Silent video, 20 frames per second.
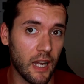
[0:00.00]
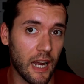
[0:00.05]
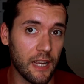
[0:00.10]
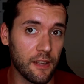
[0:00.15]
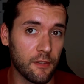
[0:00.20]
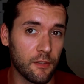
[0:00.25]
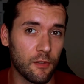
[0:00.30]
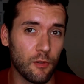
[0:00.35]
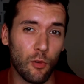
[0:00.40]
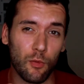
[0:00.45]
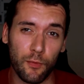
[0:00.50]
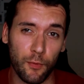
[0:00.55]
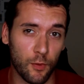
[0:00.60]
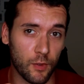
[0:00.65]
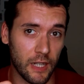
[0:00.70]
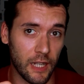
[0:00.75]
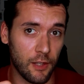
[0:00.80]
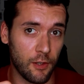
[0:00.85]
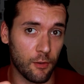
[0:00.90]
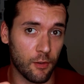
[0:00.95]
guys, don't
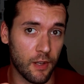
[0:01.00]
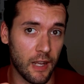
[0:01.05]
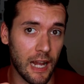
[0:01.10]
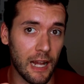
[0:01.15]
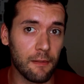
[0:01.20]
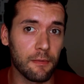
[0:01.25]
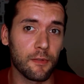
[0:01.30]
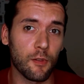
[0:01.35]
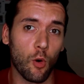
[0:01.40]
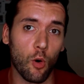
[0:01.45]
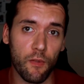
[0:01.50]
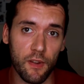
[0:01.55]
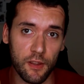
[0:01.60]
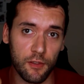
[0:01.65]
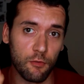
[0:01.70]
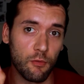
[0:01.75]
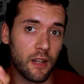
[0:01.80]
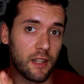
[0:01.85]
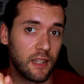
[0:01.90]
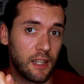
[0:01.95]
forget your calves.
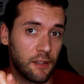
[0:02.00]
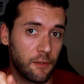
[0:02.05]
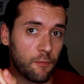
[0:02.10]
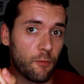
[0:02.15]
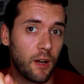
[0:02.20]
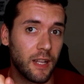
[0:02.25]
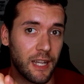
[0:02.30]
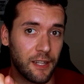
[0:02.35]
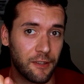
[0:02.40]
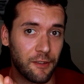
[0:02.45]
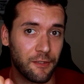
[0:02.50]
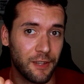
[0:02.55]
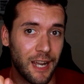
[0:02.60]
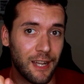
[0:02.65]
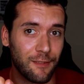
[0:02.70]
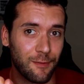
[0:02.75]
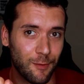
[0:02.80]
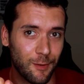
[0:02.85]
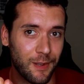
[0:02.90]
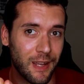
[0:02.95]
Always do at least 1
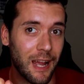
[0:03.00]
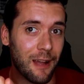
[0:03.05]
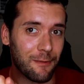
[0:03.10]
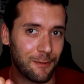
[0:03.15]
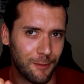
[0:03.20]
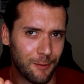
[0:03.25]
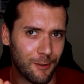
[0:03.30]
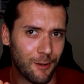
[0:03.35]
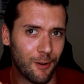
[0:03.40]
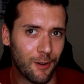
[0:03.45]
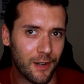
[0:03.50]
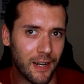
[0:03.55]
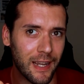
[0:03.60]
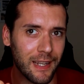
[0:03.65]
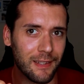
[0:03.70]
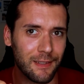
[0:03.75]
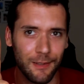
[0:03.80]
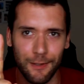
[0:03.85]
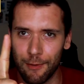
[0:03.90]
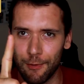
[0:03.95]
exercise for calves,
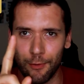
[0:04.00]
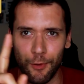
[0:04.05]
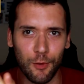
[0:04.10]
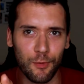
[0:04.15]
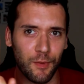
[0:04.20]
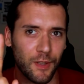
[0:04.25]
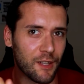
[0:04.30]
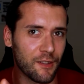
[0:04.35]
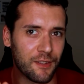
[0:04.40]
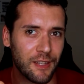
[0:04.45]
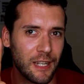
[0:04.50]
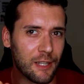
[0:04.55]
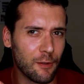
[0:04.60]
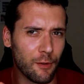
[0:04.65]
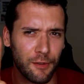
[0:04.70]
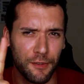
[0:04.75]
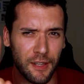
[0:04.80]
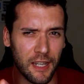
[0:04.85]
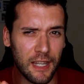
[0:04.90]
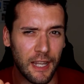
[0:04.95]
alright? You don't want to see
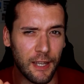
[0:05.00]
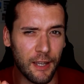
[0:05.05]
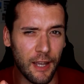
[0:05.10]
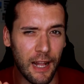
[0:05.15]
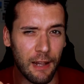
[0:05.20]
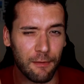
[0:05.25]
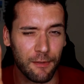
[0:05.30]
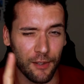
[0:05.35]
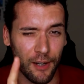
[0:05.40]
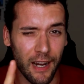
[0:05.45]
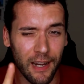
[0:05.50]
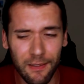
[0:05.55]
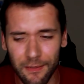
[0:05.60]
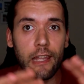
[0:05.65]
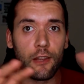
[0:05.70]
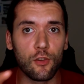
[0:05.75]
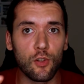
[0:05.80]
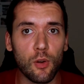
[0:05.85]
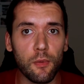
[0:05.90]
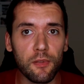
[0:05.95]
those skinny calves, right?
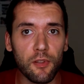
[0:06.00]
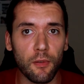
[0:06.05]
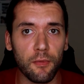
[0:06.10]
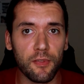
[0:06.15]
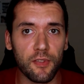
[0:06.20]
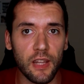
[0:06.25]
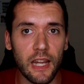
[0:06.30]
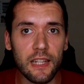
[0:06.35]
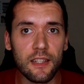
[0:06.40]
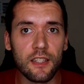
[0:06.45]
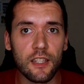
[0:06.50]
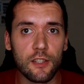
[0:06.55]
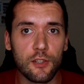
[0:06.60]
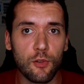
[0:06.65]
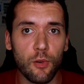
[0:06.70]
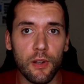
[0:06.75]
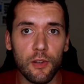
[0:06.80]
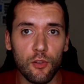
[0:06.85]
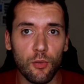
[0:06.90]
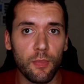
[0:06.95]
In terms of sets, it's
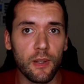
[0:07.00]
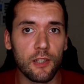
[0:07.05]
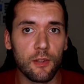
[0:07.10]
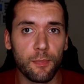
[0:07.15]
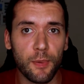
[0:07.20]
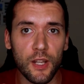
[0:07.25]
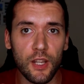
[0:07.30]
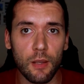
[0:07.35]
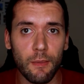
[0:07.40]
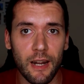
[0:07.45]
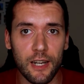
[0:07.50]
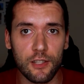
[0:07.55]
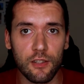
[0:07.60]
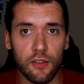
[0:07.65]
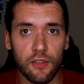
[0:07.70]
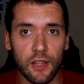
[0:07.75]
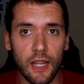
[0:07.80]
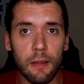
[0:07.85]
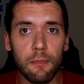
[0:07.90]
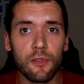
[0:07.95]
going to be pretty much
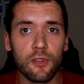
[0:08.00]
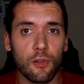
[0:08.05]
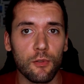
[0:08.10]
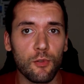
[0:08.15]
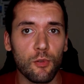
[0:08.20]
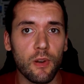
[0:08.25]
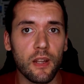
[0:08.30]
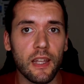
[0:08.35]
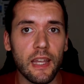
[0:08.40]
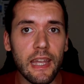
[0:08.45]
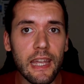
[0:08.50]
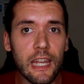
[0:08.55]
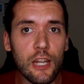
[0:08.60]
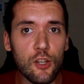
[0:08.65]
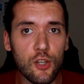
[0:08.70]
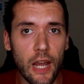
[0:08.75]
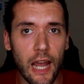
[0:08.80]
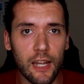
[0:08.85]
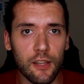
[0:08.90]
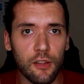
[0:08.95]
the same. So during
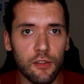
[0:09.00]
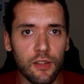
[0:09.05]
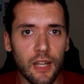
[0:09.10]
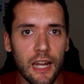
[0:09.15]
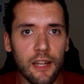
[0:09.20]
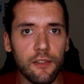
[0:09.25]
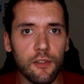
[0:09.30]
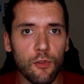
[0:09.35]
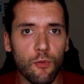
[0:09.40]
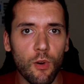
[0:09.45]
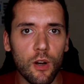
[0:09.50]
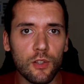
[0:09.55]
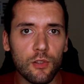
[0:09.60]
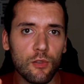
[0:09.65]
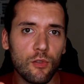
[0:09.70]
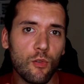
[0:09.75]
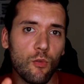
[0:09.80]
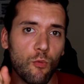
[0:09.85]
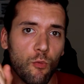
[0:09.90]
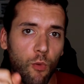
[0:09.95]
each exercise, you want
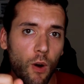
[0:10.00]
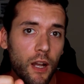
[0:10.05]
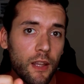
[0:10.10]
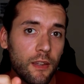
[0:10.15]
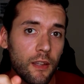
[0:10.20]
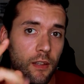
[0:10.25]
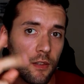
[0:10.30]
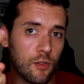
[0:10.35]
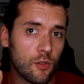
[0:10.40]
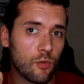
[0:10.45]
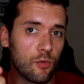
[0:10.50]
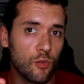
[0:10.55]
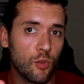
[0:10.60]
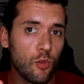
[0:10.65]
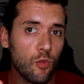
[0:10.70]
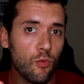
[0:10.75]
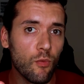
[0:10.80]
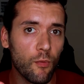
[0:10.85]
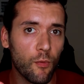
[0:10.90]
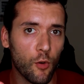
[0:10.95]
to do 1 to
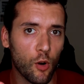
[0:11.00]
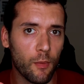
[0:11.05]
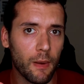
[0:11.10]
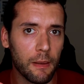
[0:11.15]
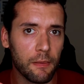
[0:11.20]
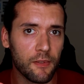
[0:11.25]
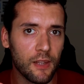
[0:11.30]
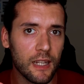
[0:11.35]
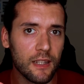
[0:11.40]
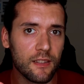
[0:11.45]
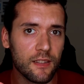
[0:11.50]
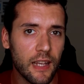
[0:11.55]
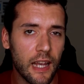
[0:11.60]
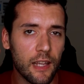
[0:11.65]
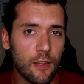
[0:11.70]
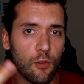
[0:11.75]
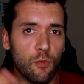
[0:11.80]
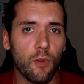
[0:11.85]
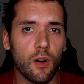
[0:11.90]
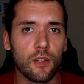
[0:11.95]
2 warm-up sets,
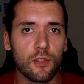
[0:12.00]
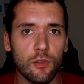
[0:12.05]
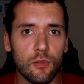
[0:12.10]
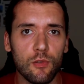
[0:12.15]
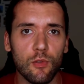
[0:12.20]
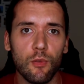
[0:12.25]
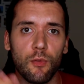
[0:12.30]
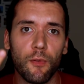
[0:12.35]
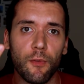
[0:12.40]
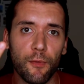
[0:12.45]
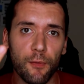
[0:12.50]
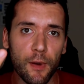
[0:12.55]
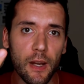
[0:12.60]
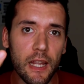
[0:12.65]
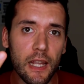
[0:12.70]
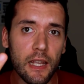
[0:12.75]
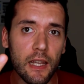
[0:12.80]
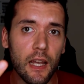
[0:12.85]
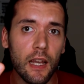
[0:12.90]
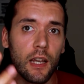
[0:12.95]
and you want to do
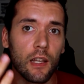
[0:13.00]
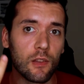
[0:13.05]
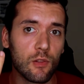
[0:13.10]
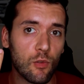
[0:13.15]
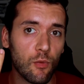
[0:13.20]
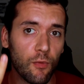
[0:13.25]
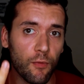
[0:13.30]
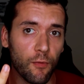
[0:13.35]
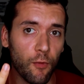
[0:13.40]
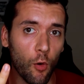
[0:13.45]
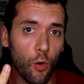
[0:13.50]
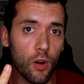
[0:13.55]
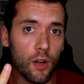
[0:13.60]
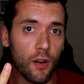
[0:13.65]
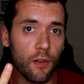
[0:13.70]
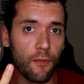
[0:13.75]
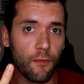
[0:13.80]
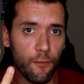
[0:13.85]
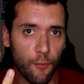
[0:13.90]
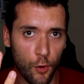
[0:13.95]
3 to
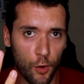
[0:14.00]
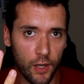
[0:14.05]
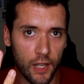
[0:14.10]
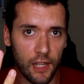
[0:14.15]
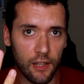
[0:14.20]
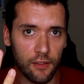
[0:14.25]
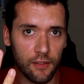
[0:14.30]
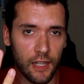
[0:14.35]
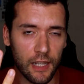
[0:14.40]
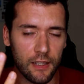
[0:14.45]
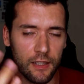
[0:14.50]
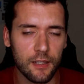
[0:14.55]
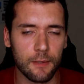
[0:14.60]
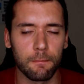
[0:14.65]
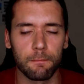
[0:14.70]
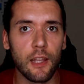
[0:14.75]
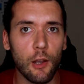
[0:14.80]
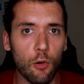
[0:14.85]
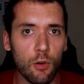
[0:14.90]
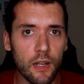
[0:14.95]
4 working sets.
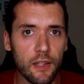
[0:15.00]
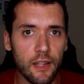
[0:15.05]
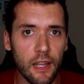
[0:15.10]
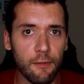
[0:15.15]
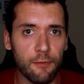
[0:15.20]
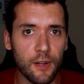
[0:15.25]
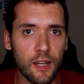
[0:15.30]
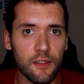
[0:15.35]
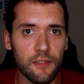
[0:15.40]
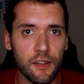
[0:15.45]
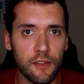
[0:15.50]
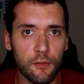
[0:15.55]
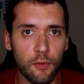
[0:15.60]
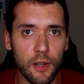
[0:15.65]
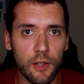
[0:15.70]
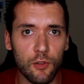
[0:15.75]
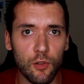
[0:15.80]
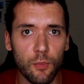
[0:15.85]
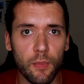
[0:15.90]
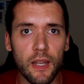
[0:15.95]
The only difference is
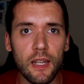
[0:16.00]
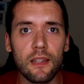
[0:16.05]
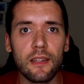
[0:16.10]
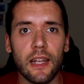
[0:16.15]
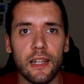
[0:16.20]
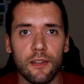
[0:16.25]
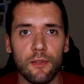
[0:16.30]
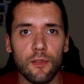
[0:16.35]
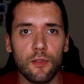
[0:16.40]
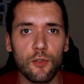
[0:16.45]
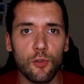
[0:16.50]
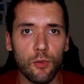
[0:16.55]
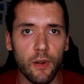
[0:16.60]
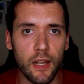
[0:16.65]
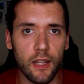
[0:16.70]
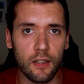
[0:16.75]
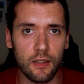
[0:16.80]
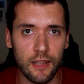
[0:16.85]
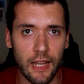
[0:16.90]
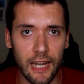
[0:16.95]
going to be that
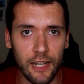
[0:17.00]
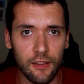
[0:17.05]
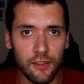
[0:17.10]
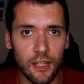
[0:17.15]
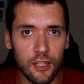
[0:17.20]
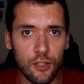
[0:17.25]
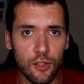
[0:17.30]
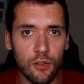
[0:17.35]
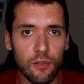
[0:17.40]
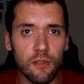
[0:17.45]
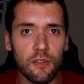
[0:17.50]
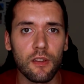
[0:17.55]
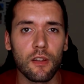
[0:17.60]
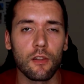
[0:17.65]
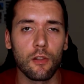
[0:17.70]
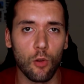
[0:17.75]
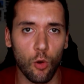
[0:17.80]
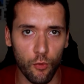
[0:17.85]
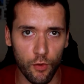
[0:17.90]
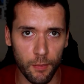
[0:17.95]
during leg sessions,
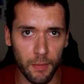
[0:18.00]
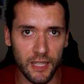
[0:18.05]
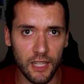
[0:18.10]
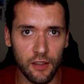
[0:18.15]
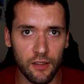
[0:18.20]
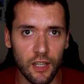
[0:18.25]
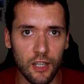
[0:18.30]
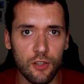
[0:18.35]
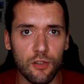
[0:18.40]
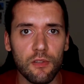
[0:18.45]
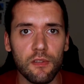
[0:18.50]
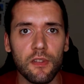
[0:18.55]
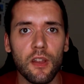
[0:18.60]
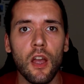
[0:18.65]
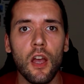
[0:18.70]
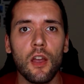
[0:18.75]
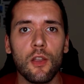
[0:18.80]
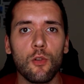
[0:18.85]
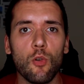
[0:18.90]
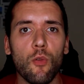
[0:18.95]
lower body sessions,
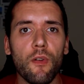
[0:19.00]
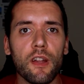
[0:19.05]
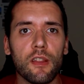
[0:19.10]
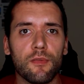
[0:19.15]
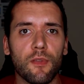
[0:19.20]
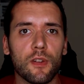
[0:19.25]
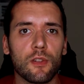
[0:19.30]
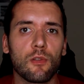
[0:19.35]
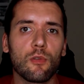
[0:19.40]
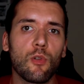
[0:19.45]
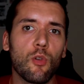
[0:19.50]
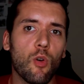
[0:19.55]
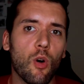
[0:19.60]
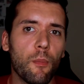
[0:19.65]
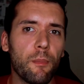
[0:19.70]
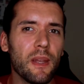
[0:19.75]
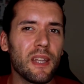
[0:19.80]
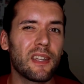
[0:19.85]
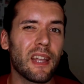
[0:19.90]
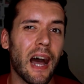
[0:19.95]
you always want to go
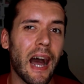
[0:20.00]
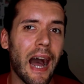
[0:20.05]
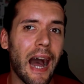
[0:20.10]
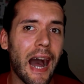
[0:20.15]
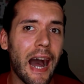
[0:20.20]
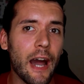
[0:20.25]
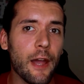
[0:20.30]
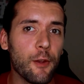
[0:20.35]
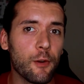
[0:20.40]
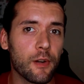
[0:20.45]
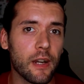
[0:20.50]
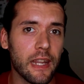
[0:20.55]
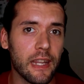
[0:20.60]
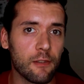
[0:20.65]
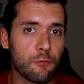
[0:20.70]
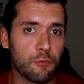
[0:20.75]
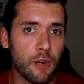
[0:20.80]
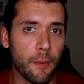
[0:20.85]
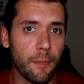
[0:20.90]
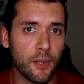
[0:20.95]
a bit higher
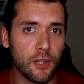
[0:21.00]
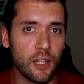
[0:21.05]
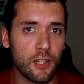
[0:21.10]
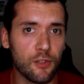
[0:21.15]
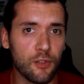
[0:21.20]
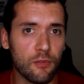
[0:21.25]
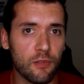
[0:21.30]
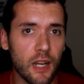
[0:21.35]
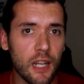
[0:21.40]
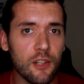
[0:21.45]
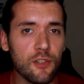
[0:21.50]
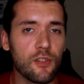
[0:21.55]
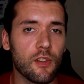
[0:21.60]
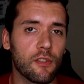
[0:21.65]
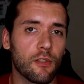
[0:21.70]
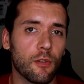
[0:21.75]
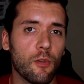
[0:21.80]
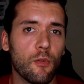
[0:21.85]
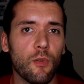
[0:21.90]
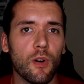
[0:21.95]
in repetition range.
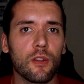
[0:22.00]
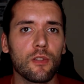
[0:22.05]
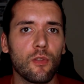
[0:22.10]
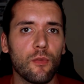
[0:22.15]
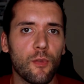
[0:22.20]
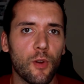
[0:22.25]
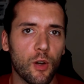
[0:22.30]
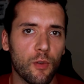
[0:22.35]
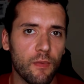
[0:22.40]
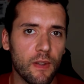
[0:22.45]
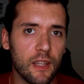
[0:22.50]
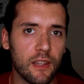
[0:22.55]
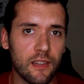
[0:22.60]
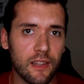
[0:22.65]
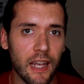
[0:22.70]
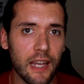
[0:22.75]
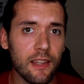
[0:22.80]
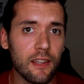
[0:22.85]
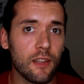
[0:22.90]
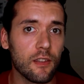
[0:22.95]
So you want to work with
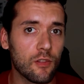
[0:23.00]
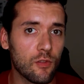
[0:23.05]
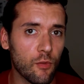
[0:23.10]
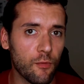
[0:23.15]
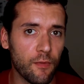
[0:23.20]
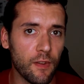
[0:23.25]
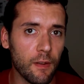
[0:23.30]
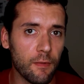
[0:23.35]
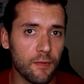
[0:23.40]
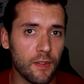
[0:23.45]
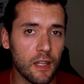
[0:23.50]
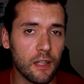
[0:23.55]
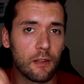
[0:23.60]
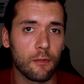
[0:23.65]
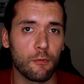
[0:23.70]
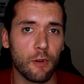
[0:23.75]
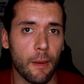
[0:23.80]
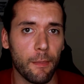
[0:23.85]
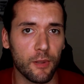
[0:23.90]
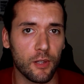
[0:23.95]
10 to
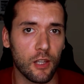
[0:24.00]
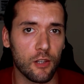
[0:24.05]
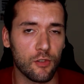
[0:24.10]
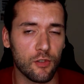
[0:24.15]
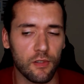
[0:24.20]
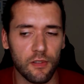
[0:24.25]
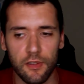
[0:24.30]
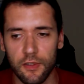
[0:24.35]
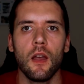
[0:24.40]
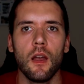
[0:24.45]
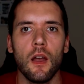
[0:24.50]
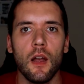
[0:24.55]
15 repetitions.